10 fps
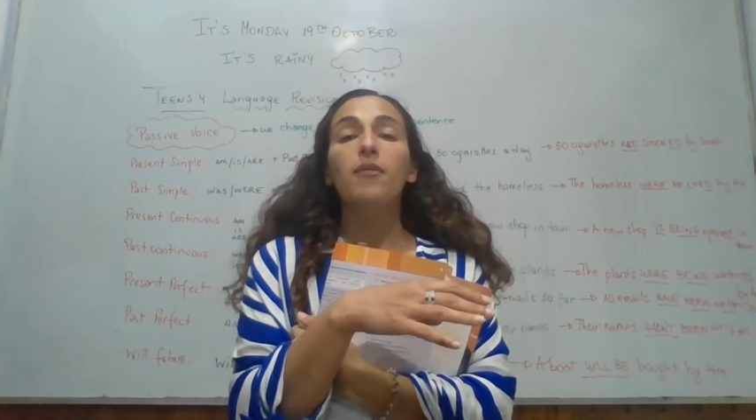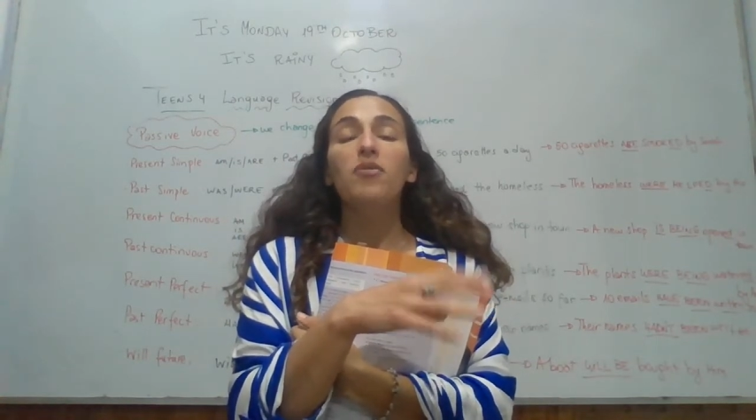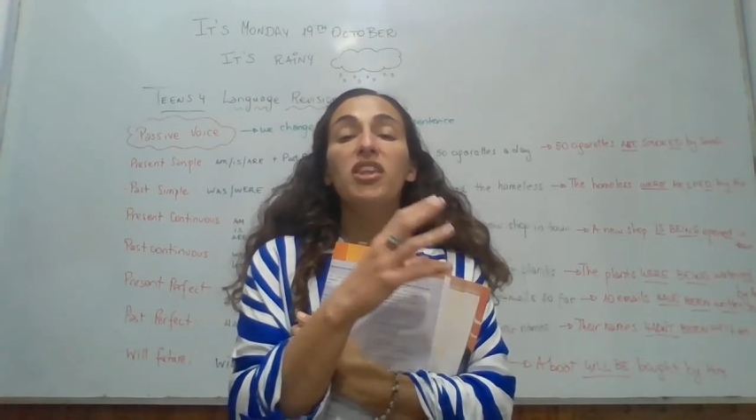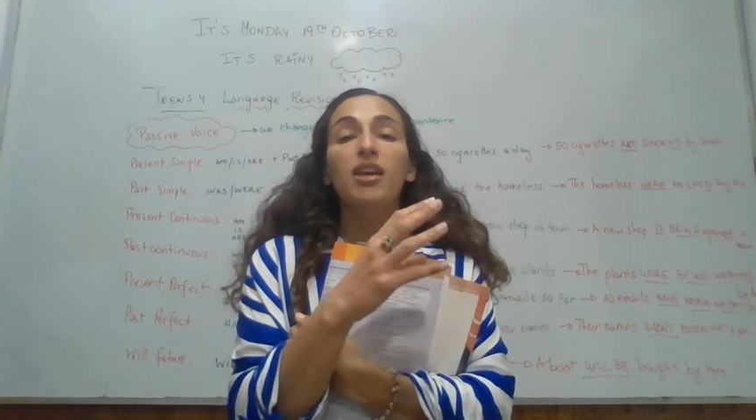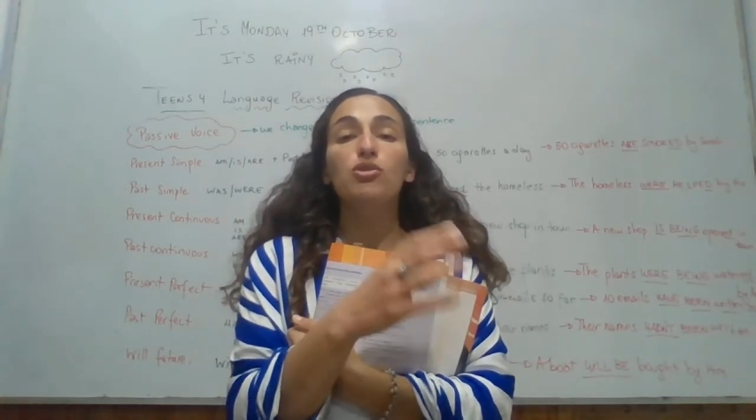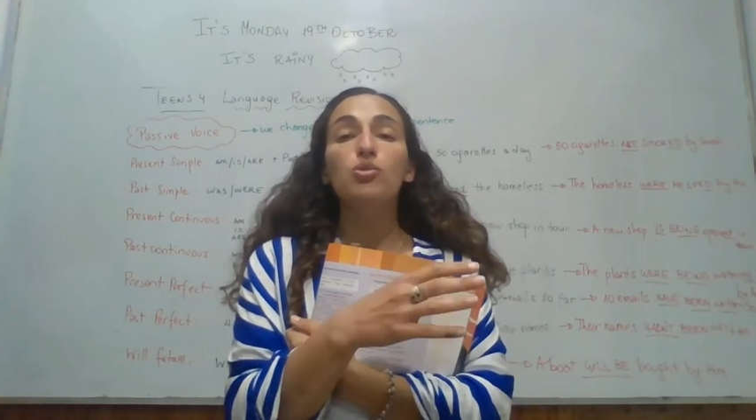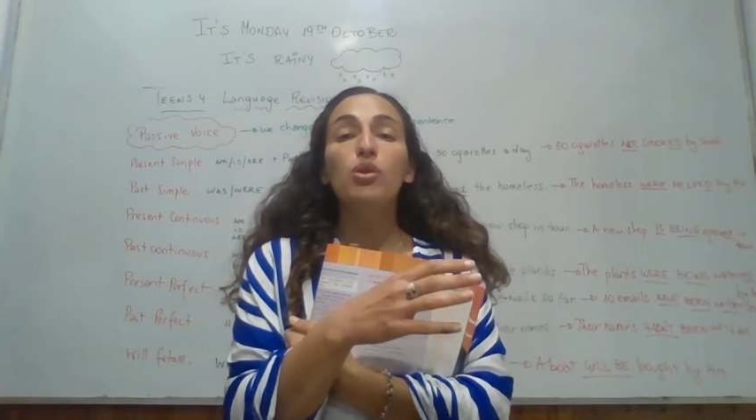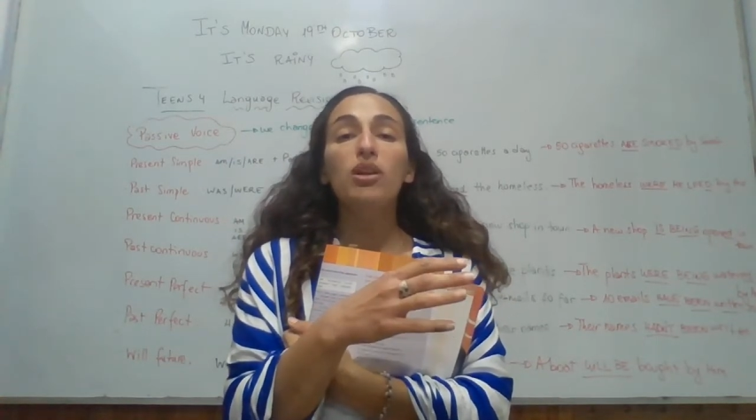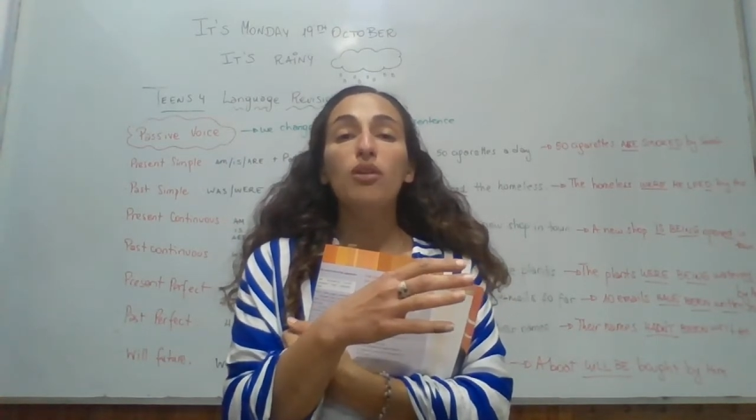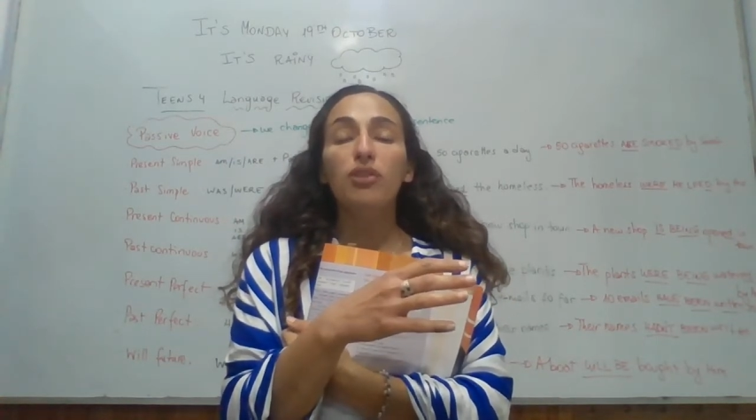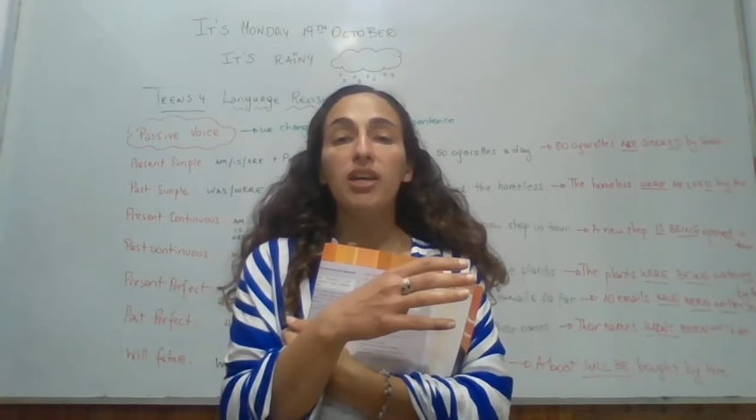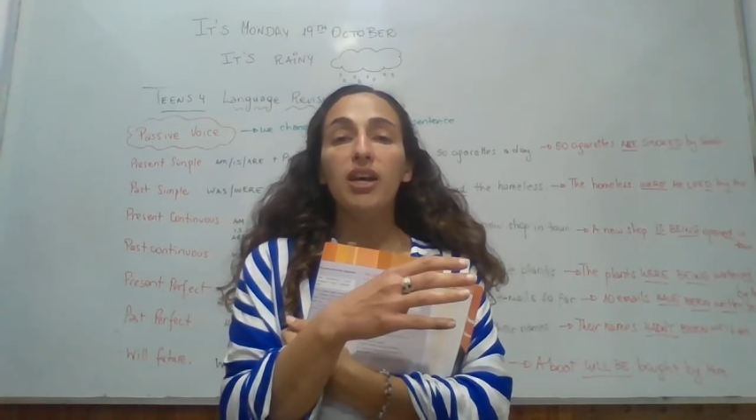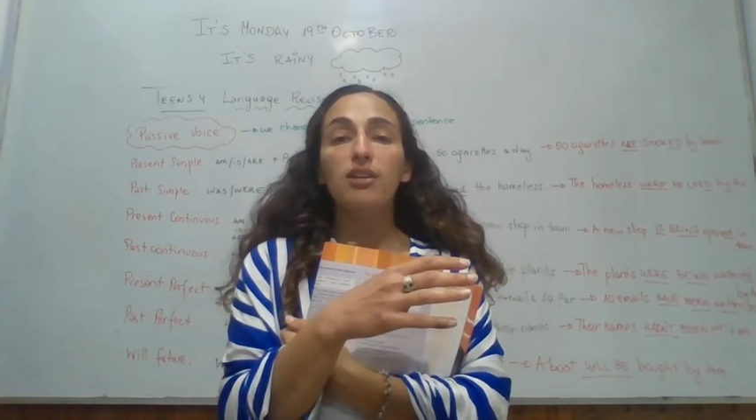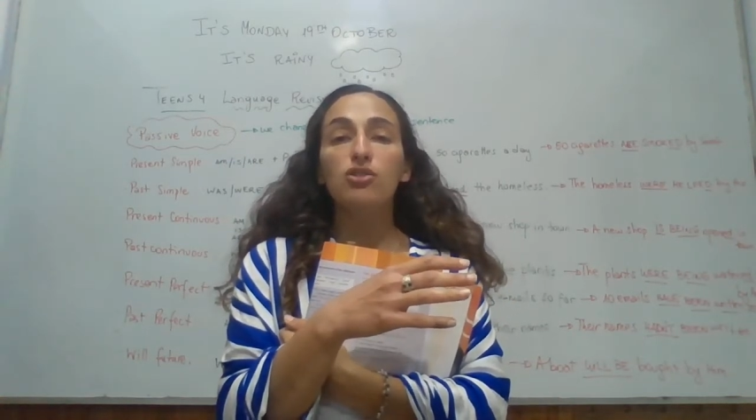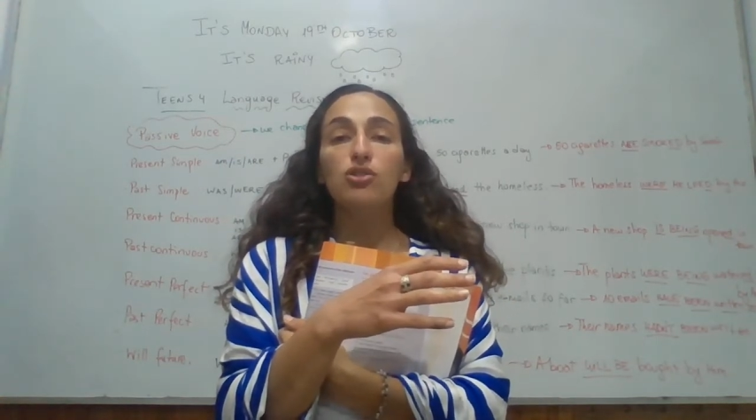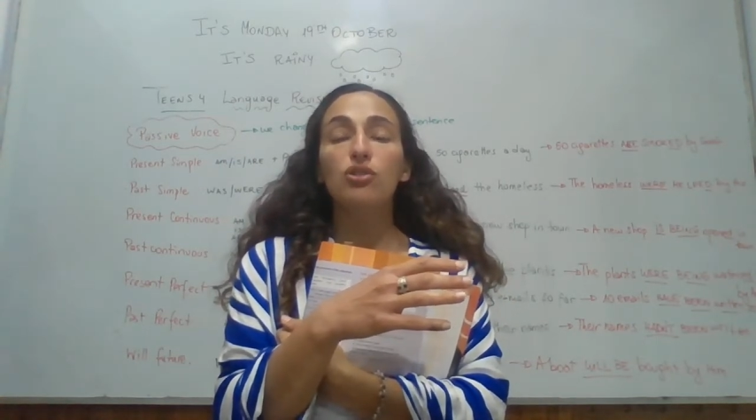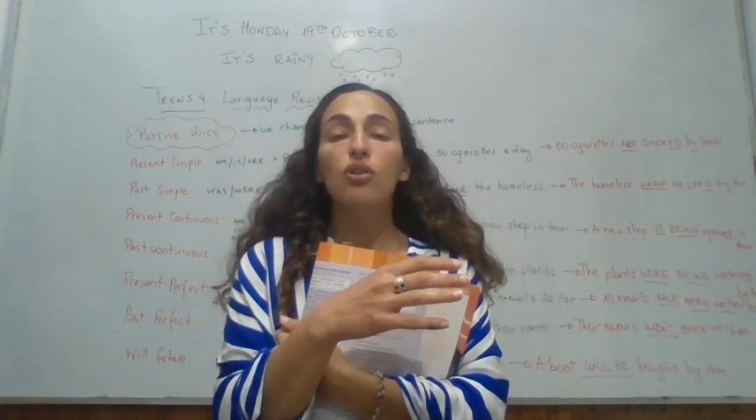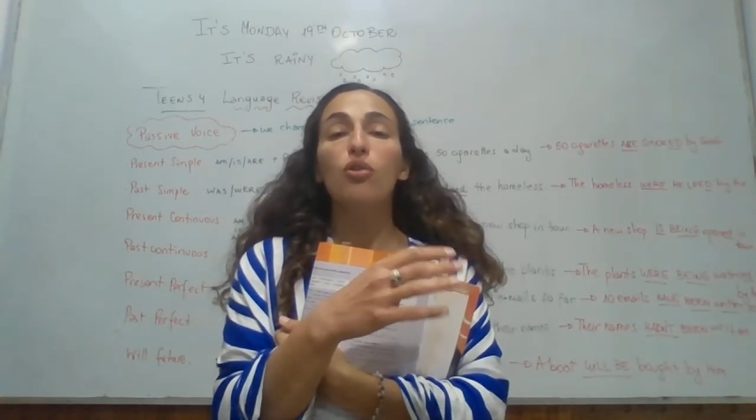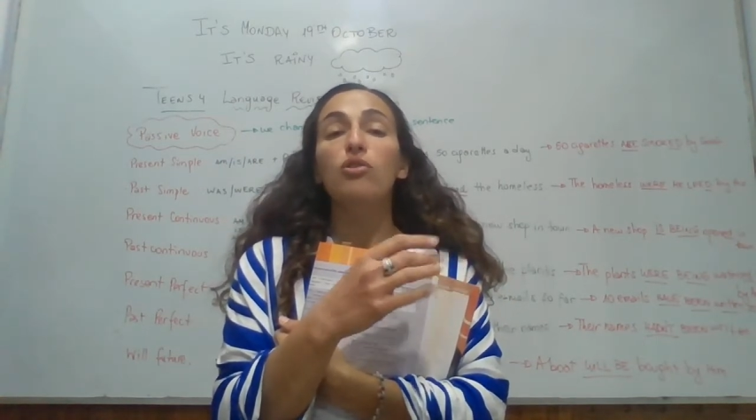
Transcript: The doer of the action or